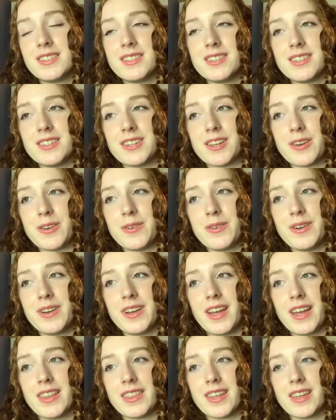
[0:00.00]
too
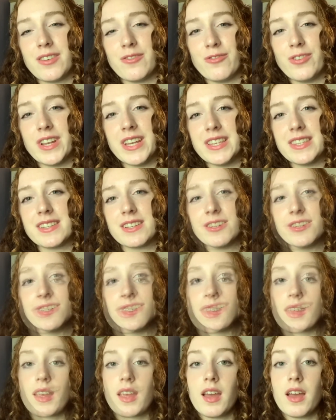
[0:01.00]
and that it reads good.
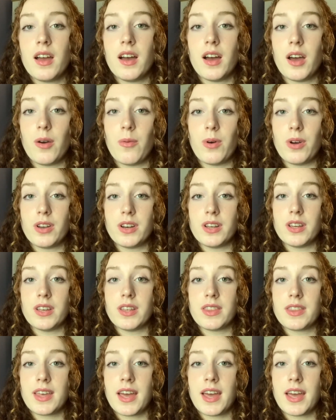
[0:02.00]
I want to